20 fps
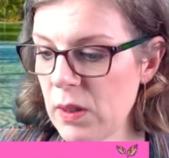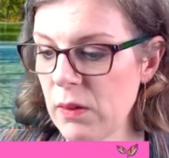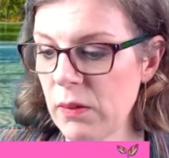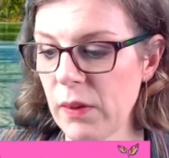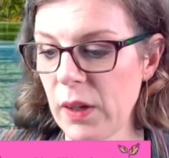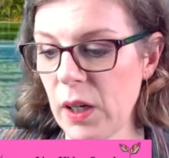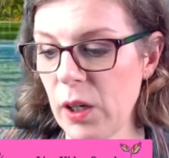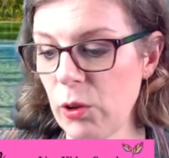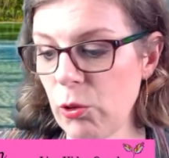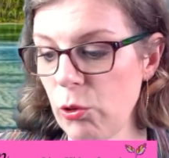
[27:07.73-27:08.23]

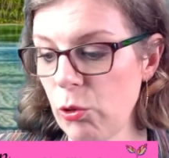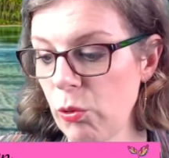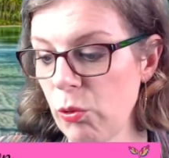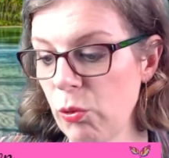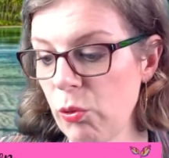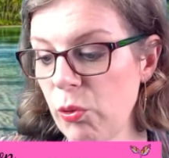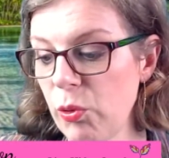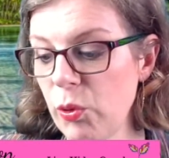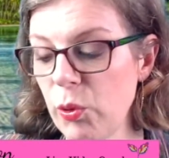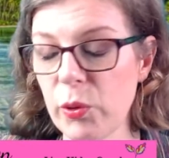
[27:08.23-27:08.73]
It's
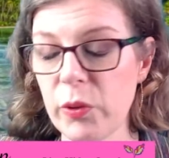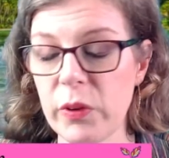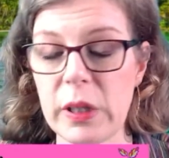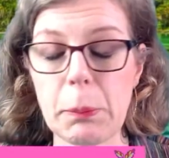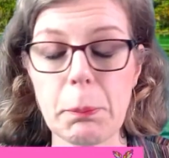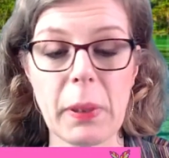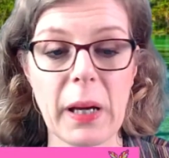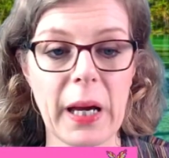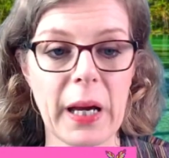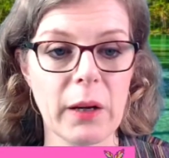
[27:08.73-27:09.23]

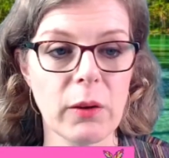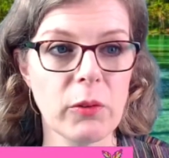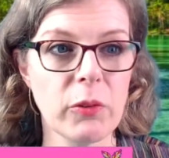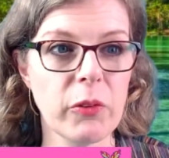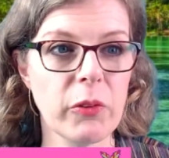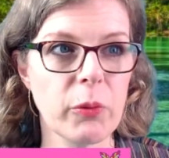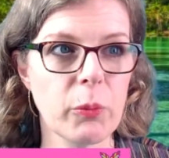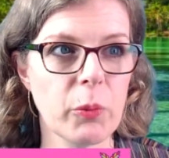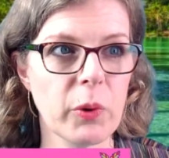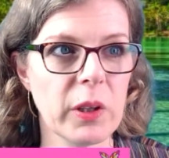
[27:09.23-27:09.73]

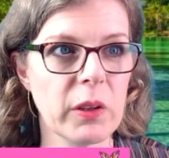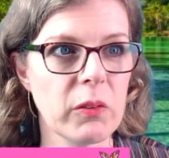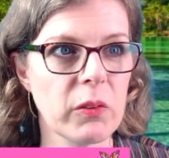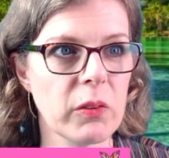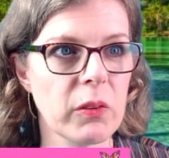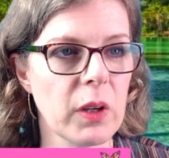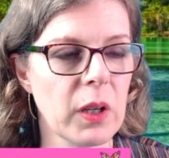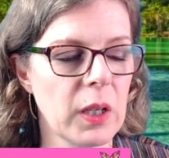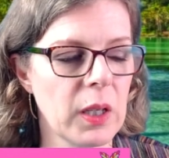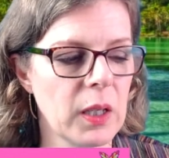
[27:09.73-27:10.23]
£140,
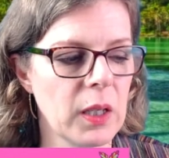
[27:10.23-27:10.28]
which